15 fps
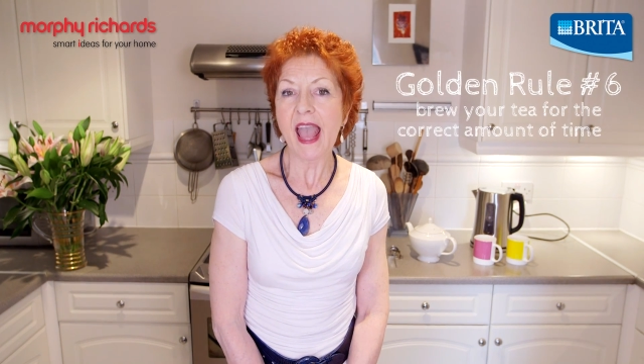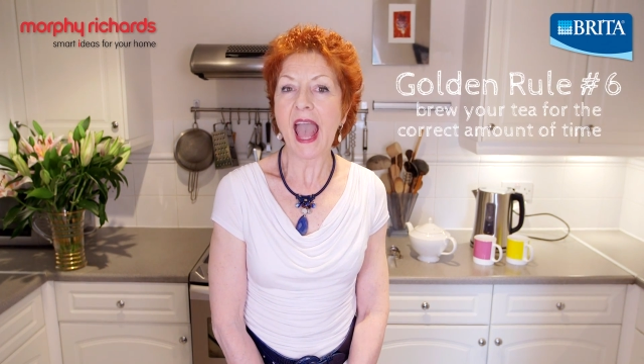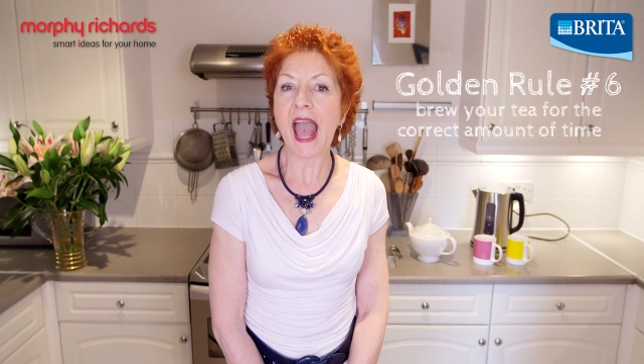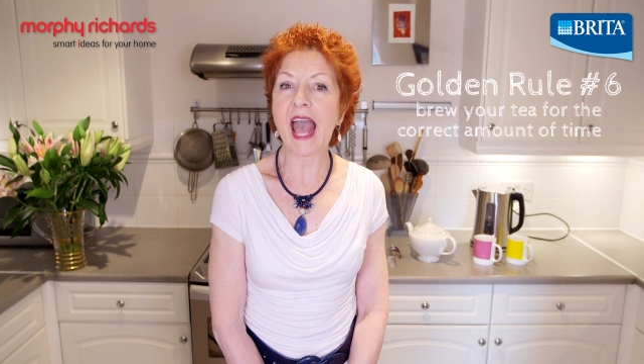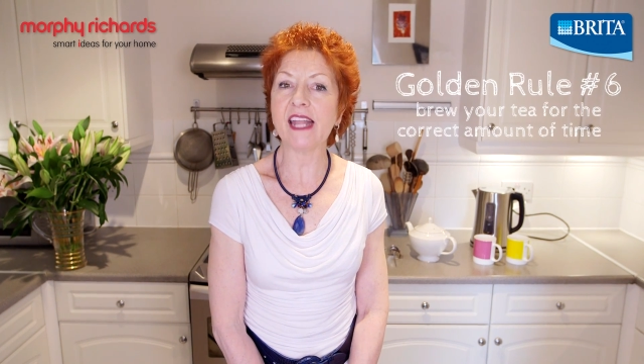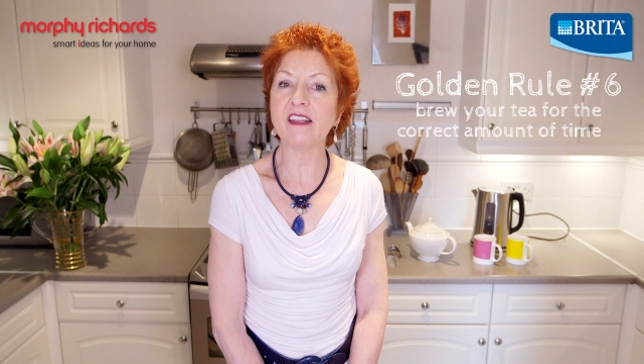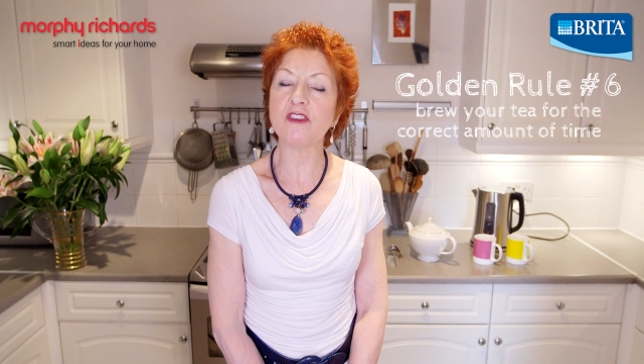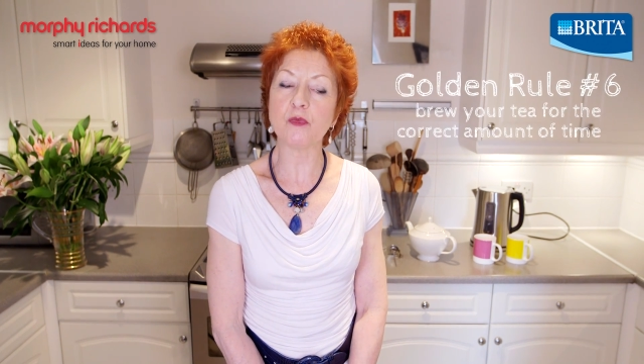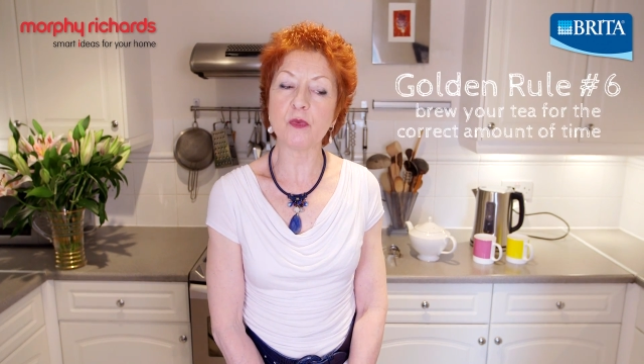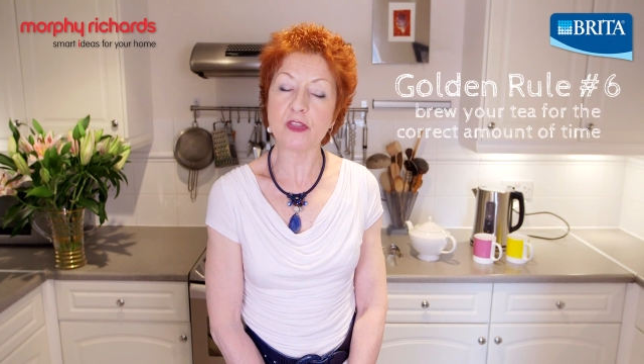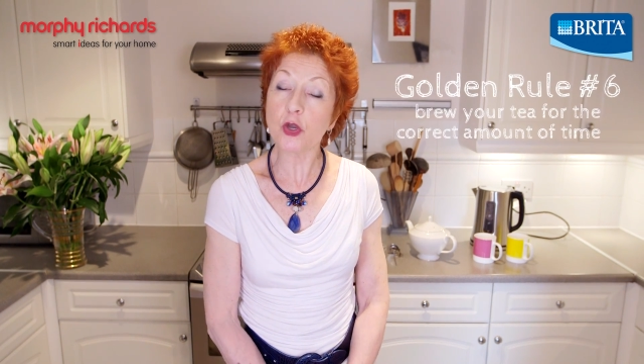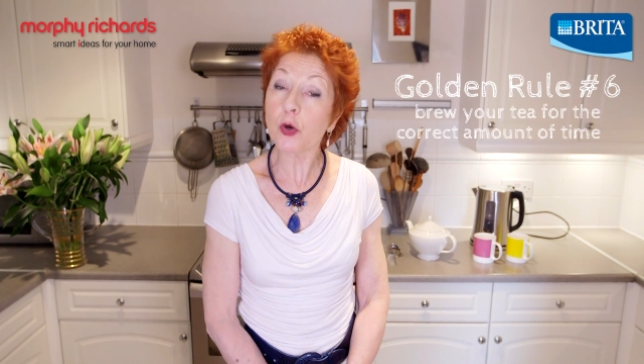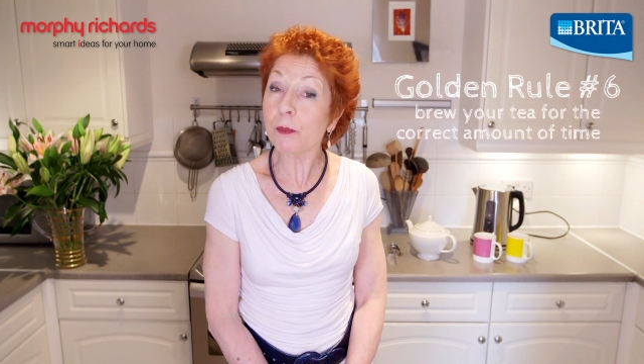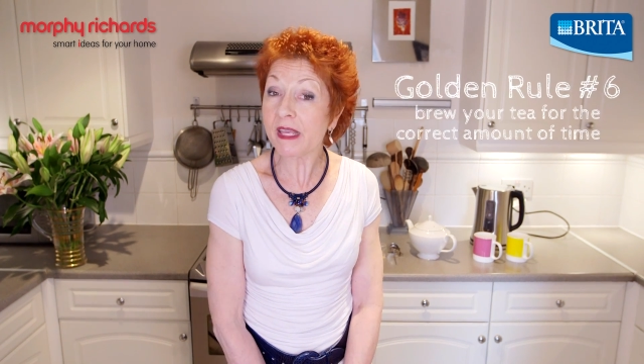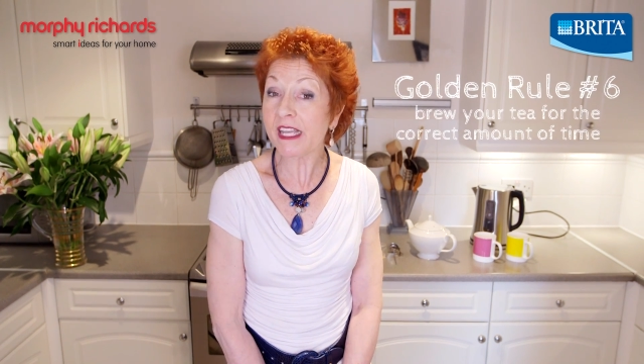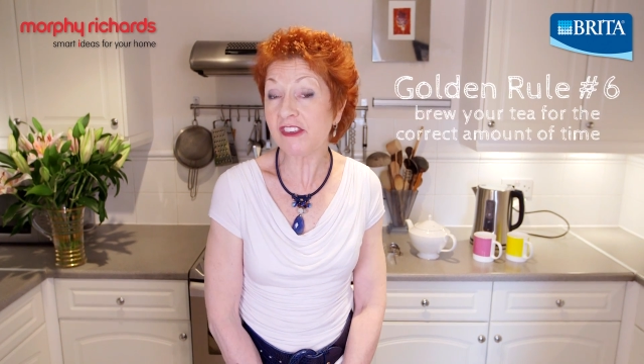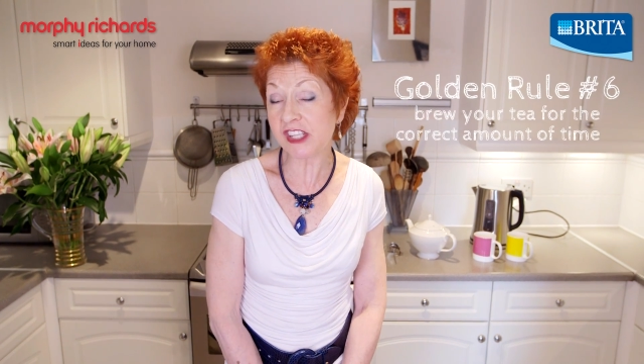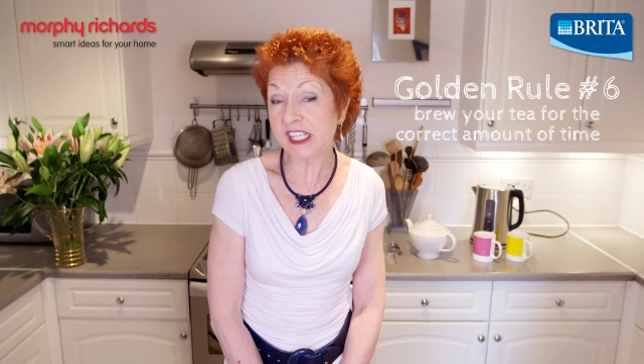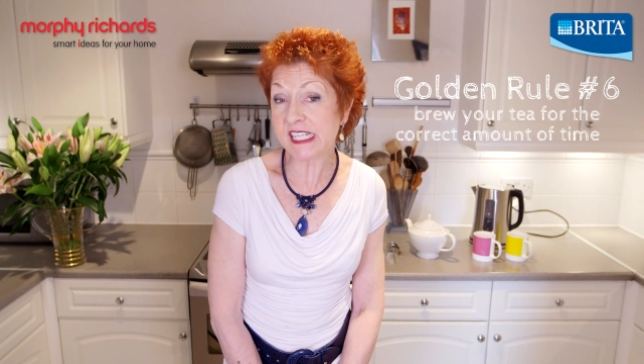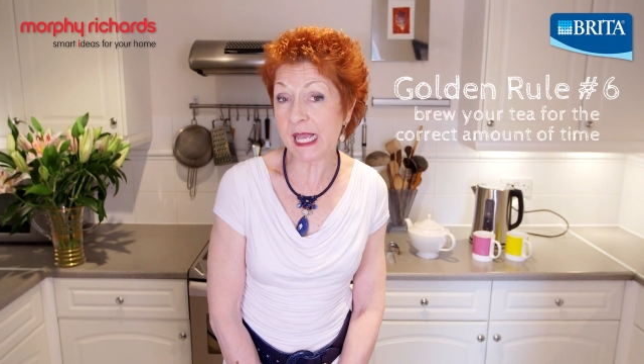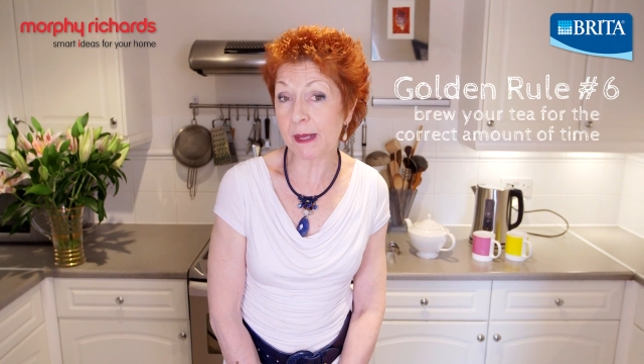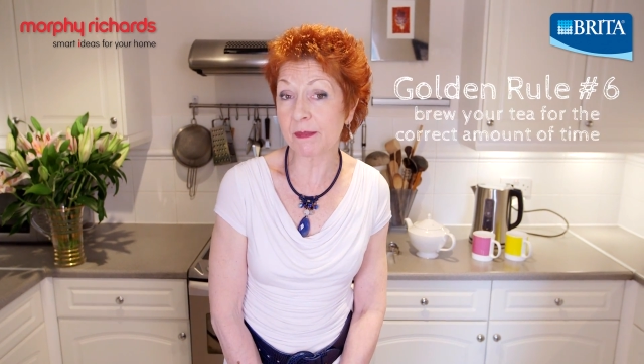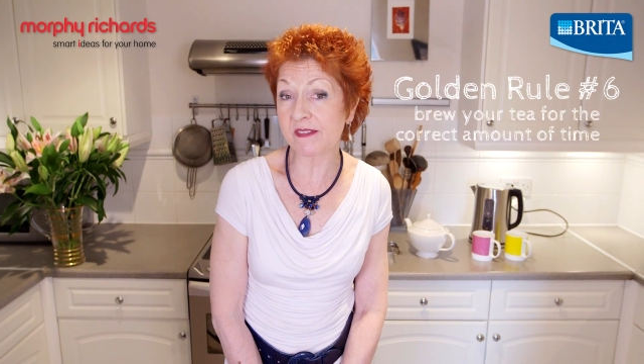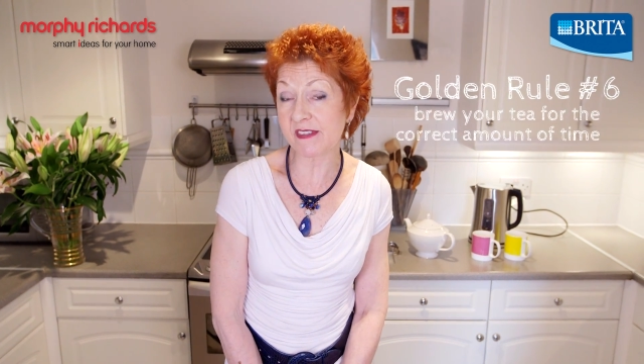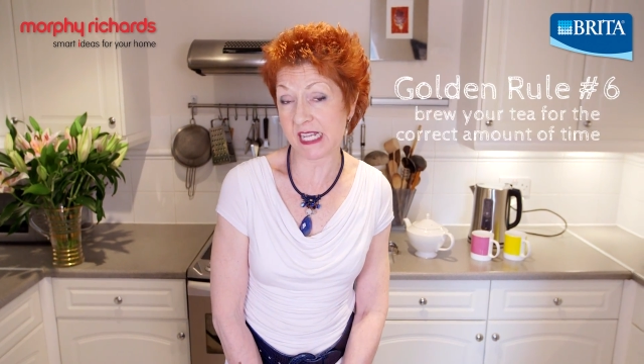And with your PG Tips